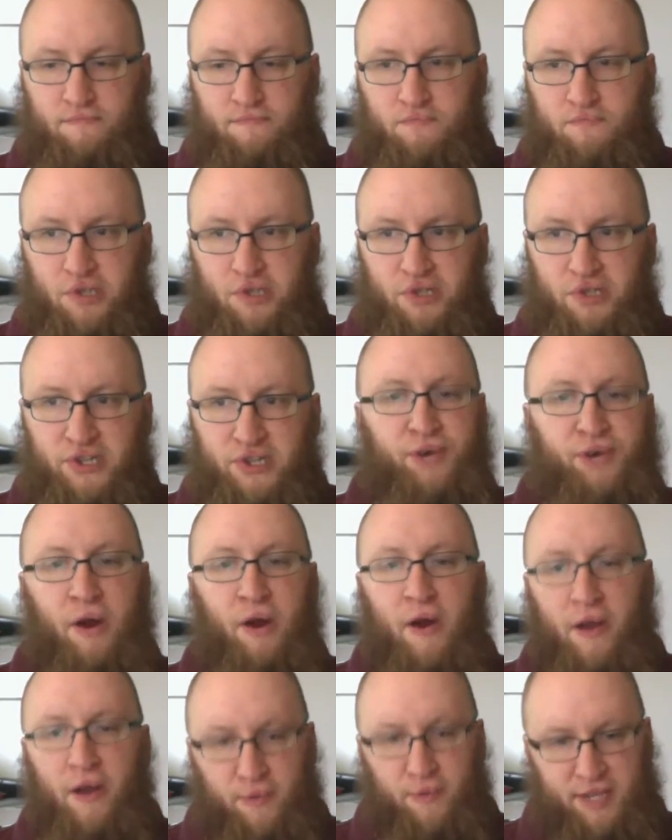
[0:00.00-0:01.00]

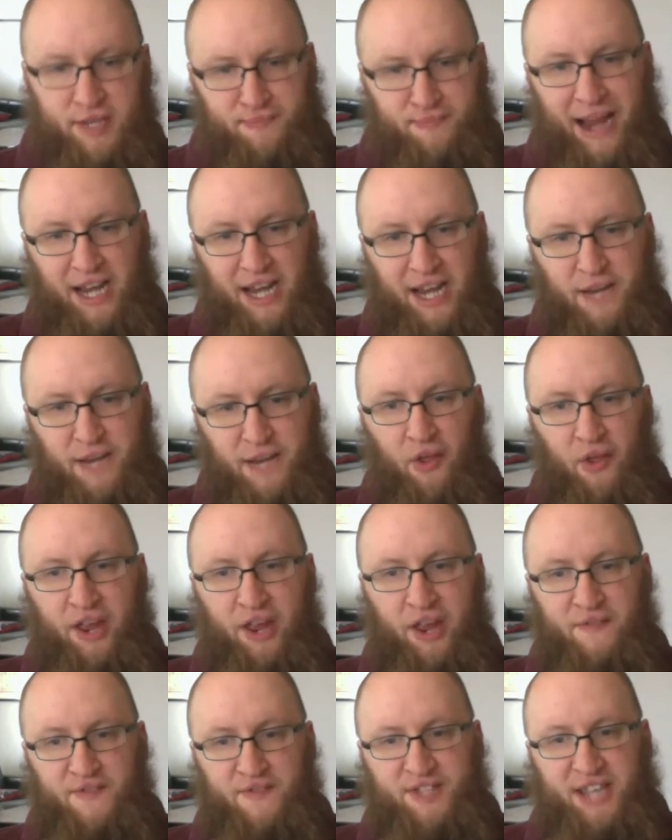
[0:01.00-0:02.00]
literary respectability of
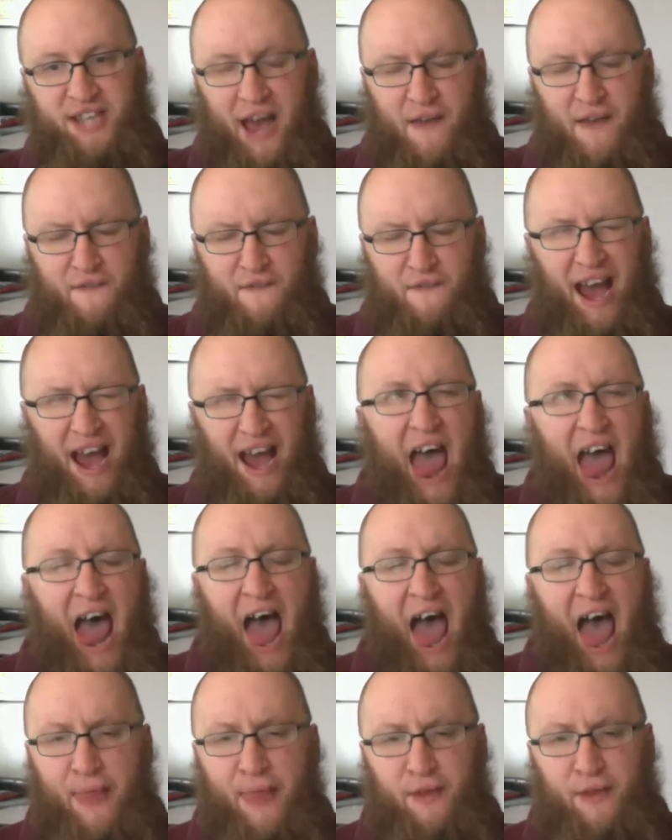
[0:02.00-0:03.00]
sci-fi,
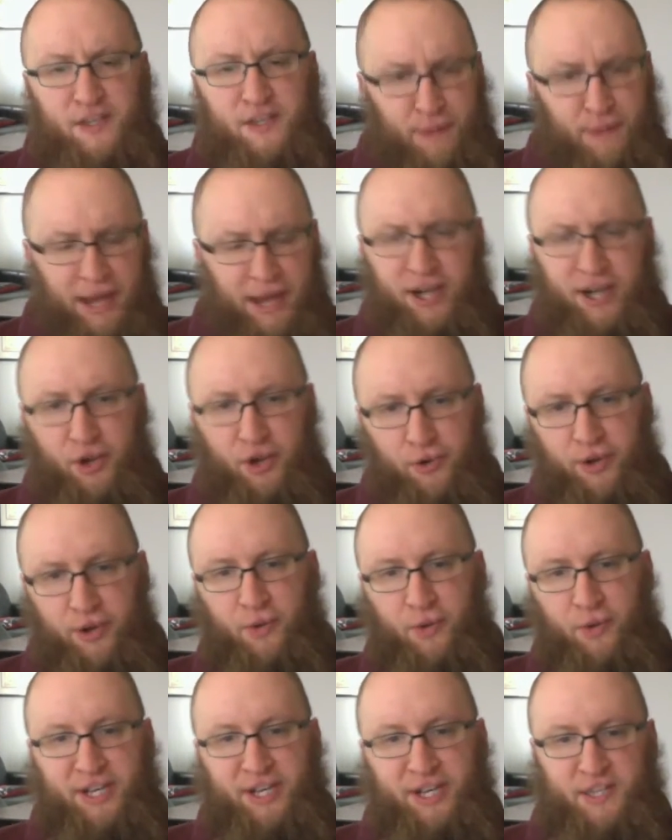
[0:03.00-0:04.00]
and there's been a degree to
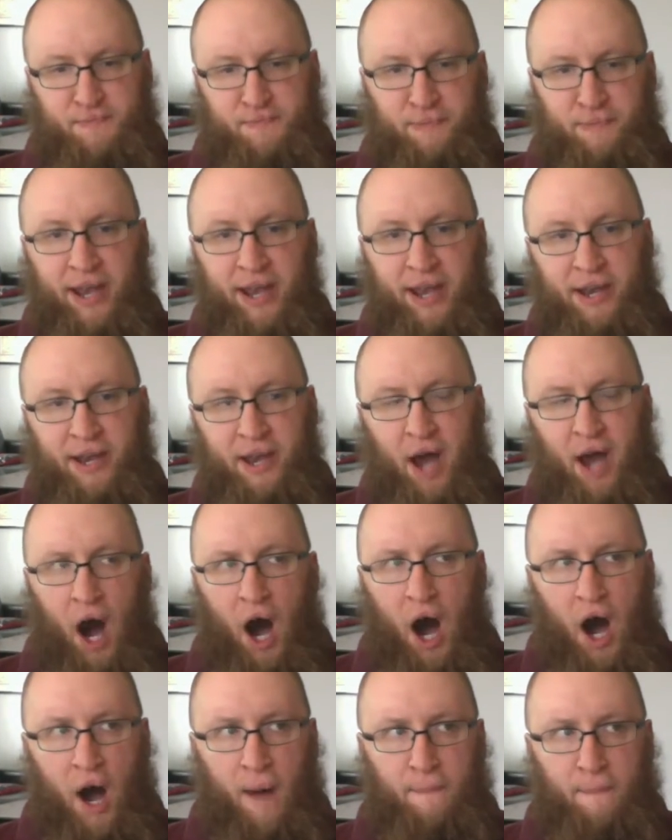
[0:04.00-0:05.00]
which it's been
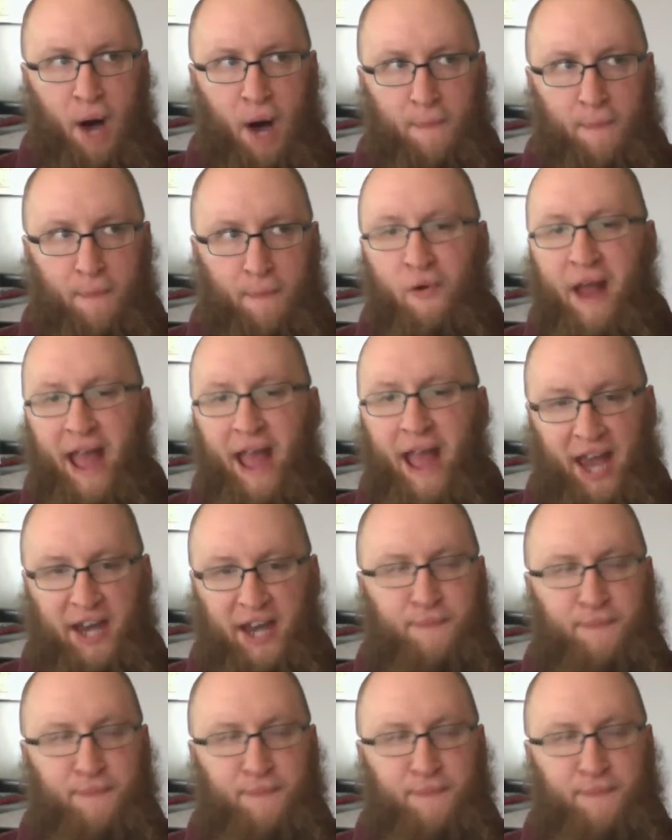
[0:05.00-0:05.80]
a brand.